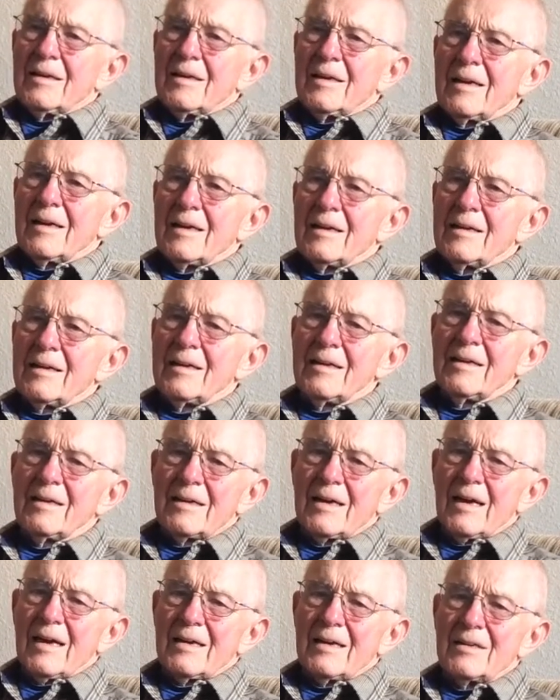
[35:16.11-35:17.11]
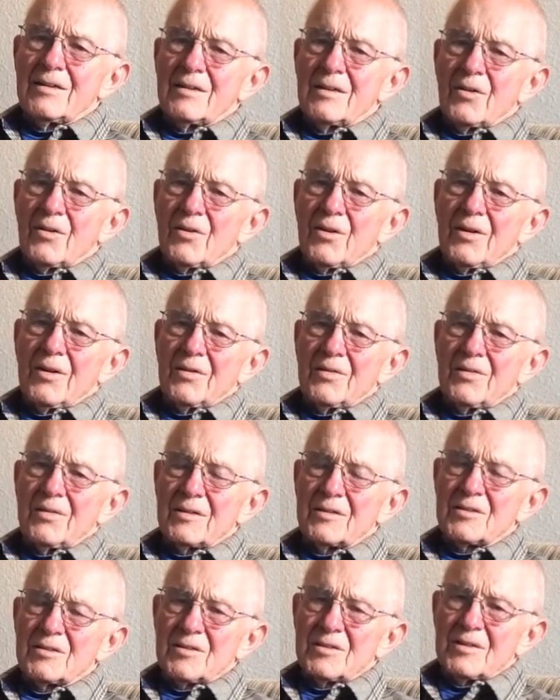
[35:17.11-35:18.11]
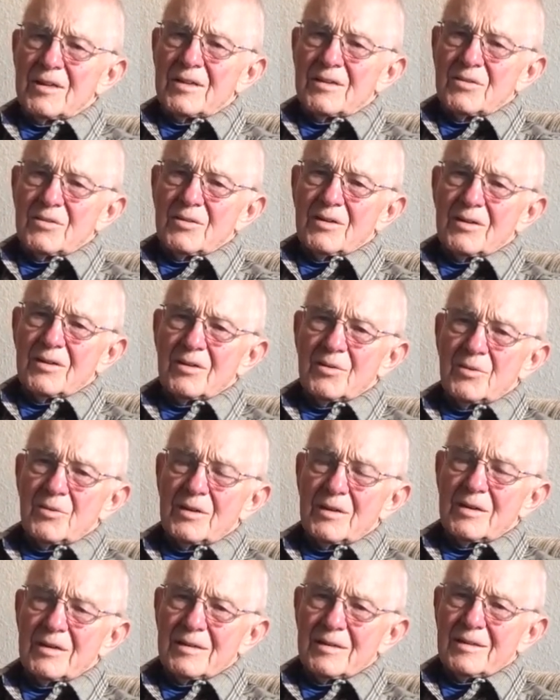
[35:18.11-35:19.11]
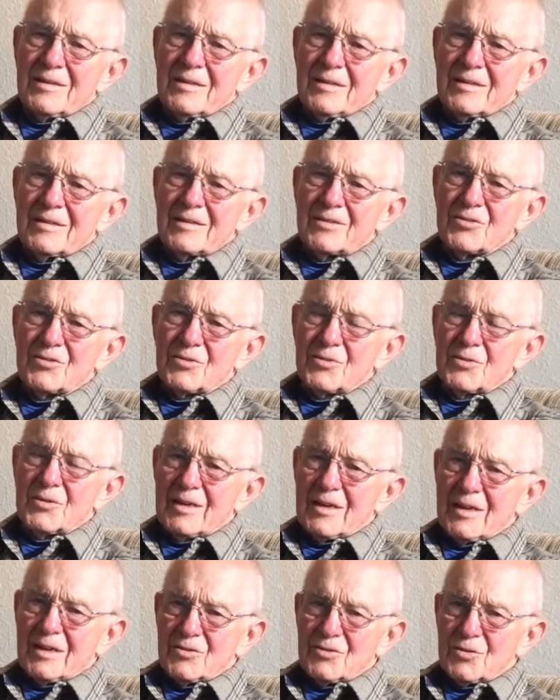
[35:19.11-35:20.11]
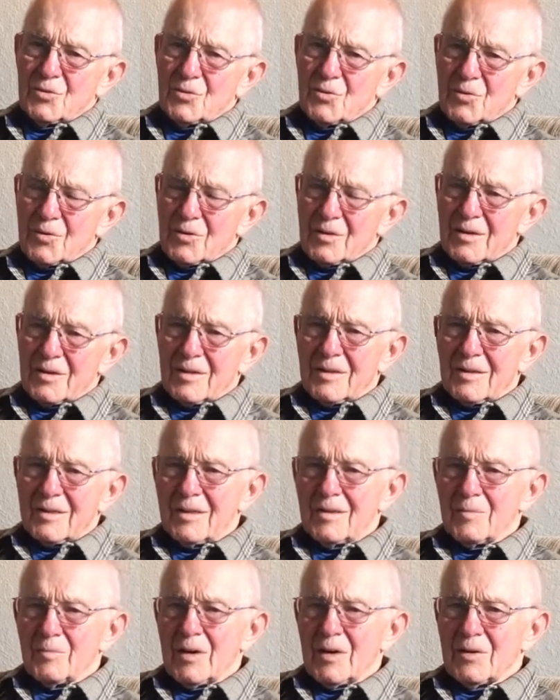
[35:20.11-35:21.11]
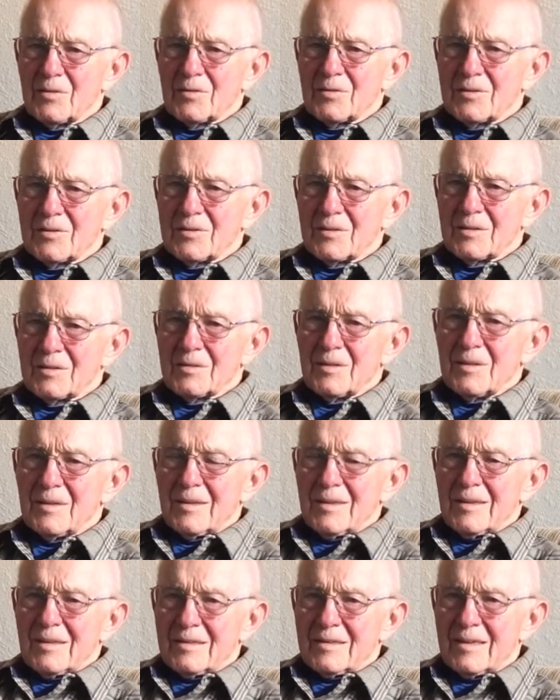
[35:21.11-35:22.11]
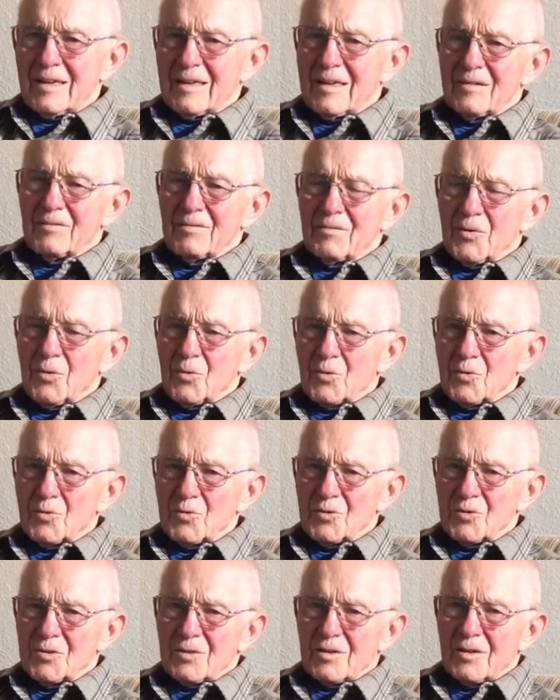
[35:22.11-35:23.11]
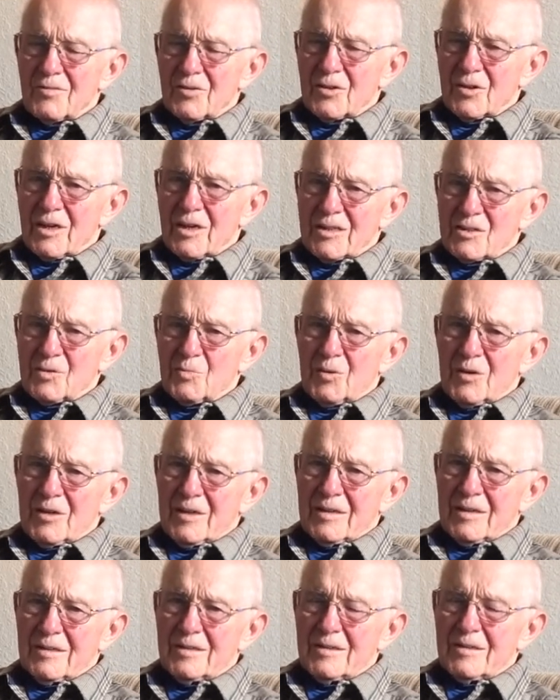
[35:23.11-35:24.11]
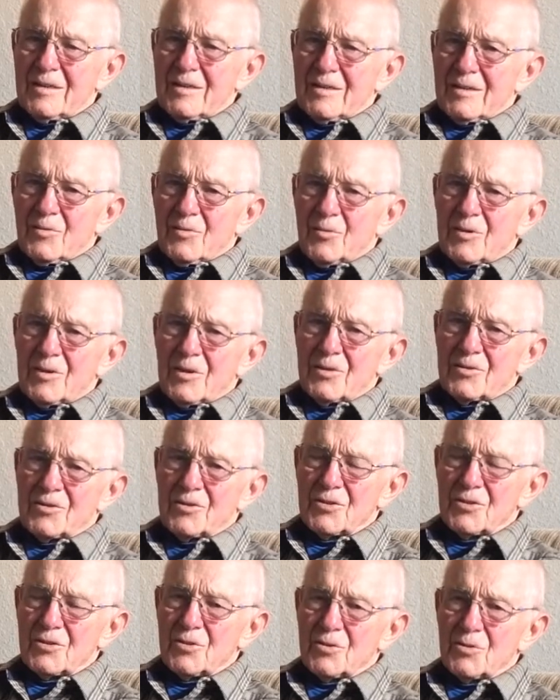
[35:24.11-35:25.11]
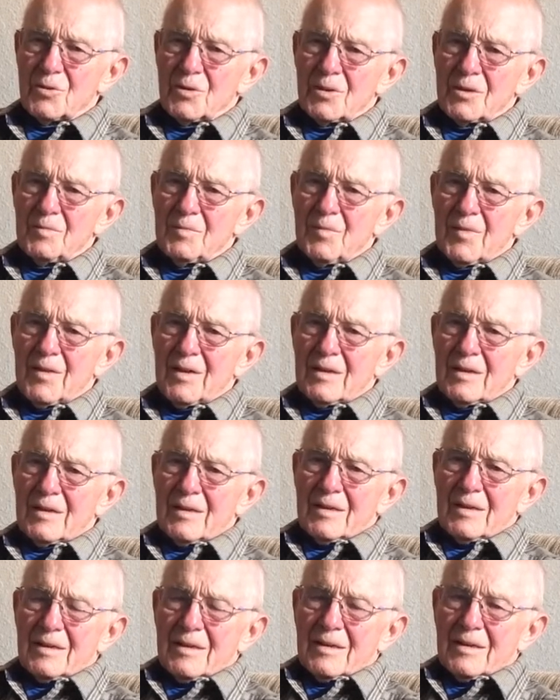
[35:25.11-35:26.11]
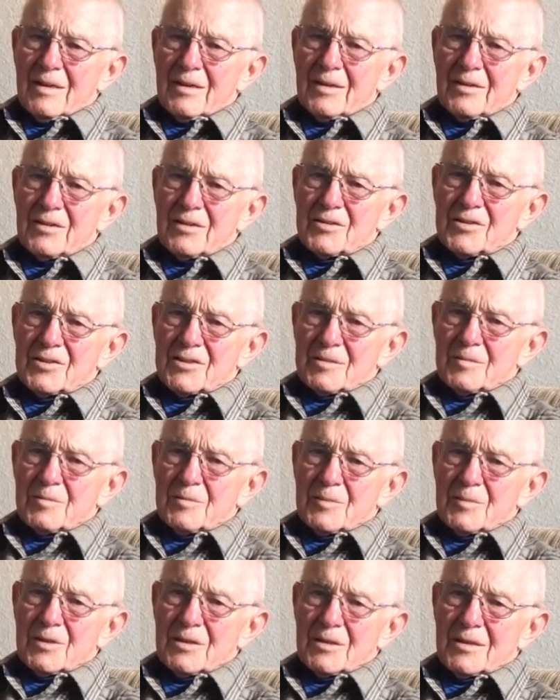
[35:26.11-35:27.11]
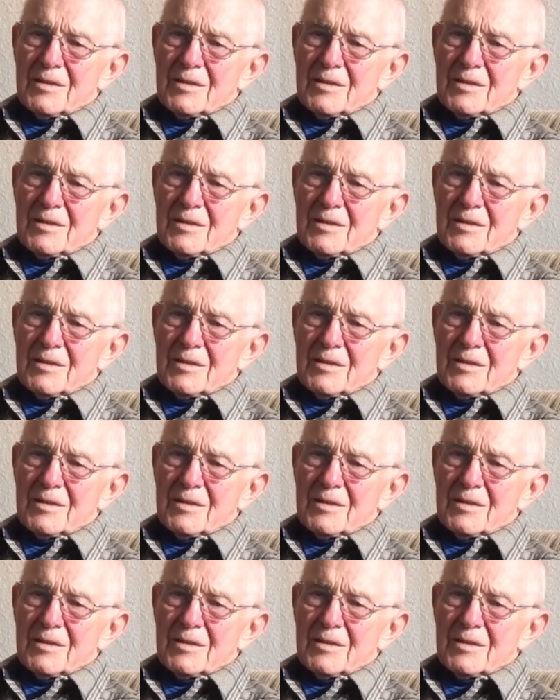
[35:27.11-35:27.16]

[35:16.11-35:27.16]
And he and I did a lot of things together, including the story I told about taking photos of an osprey. We also hunted some